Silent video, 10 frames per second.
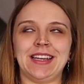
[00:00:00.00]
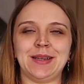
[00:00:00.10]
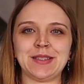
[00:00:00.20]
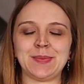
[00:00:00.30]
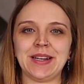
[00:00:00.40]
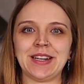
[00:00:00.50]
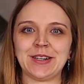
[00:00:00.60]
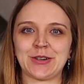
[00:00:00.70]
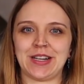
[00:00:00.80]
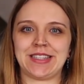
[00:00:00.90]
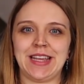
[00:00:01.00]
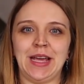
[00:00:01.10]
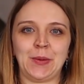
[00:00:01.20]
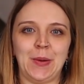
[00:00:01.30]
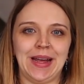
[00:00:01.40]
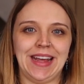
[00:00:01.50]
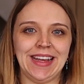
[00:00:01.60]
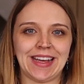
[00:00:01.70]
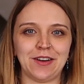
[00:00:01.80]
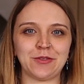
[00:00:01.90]
it's been an interesting
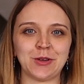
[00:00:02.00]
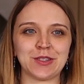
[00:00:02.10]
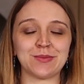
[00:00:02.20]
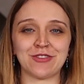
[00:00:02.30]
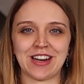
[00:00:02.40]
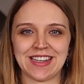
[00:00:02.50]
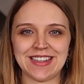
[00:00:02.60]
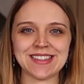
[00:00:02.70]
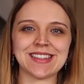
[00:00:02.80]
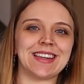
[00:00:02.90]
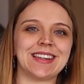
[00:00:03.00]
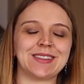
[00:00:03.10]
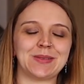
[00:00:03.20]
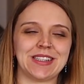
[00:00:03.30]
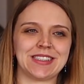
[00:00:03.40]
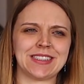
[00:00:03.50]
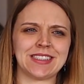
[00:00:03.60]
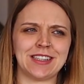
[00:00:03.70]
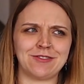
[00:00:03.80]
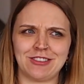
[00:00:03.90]
week. I've got some Rennies, which
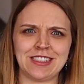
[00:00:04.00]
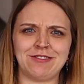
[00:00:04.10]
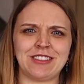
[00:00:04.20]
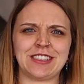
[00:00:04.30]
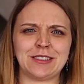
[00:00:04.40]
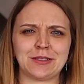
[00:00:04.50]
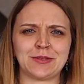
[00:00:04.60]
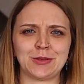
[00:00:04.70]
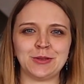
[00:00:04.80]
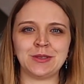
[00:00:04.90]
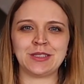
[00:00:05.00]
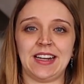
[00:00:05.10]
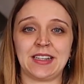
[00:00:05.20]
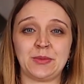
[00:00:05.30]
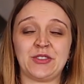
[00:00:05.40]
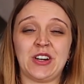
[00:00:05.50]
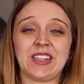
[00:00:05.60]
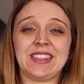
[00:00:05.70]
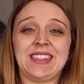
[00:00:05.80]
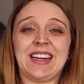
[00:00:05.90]
are really, really useful, and I'm
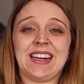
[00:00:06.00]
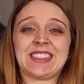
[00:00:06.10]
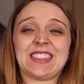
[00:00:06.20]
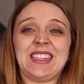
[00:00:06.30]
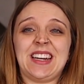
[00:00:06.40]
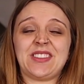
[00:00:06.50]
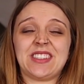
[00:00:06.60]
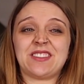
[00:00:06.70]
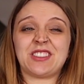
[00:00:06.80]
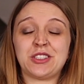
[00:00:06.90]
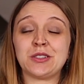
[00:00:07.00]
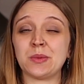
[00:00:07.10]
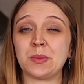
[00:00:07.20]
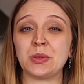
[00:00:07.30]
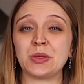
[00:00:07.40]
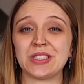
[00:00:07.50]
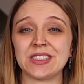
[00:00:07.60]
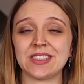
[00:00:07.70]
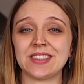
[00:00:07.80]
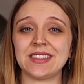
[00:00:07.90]
finally actually having to reduce my portion
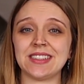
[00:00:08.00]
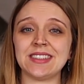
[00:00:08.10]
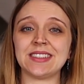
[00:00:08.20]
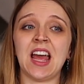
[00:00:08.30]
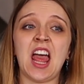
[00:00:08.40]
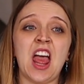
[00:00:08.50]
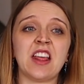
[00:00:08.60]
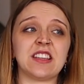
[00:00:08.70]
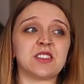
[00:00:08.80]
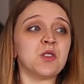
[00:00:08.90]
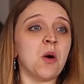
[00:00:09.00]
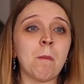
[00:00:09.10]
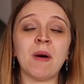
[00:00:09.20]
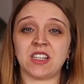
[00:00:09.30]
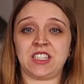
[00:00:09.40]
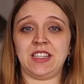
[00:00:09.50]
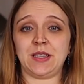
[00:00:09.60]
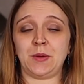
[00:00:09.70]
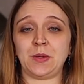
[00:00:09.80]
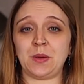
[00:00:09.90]
sizes. There's not much in
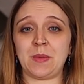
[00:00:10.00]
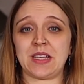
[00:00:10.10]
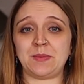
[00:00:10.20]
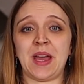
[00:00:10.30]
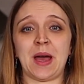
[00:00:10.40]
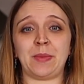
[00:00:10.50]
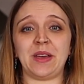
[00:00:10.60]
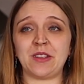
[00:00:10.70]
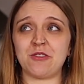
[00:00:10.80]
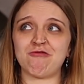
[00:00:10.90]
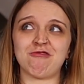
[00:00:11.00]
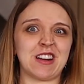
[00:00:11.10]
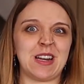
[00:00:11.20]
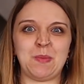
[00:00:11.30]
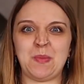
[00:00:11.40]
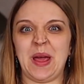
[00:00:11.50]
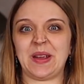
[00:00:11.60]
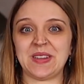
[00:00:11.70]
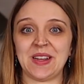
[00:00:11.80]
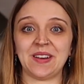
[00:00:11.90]
this world that makes me happier than a really
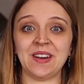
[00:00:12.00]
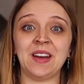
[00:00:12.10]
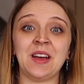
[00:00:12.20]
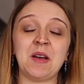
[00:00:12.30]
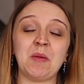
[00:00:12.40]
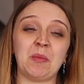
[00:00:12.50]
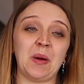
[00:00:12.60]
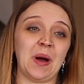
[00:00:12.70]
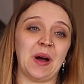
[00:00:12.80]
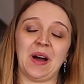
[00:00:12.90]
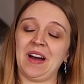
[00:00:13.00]
big dinner, but